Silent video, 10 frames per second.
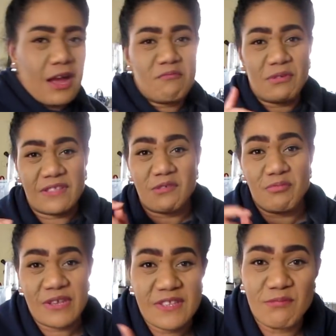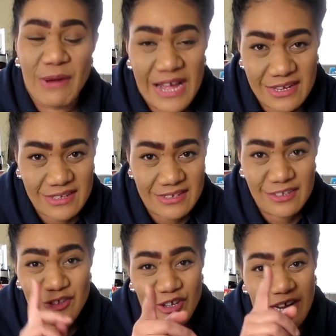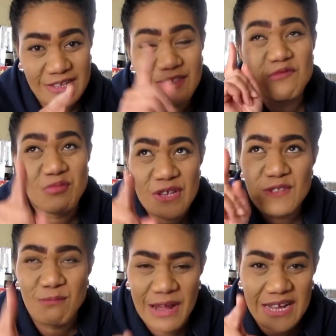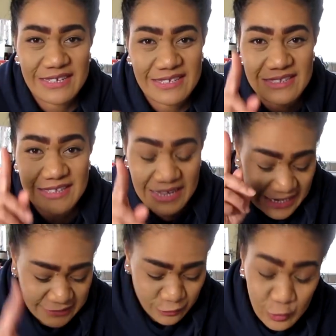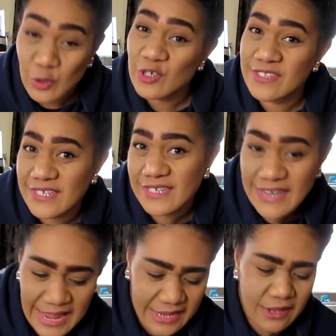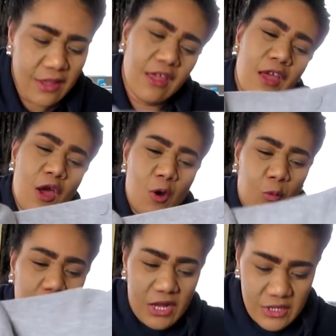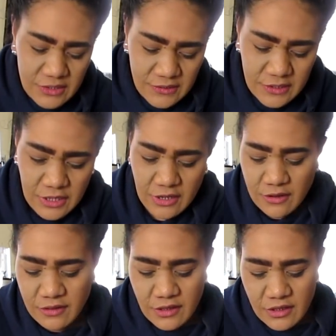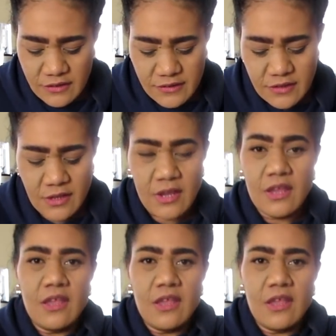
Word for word: Um, but the best bargain, you guys, the best bargain that I scored today was this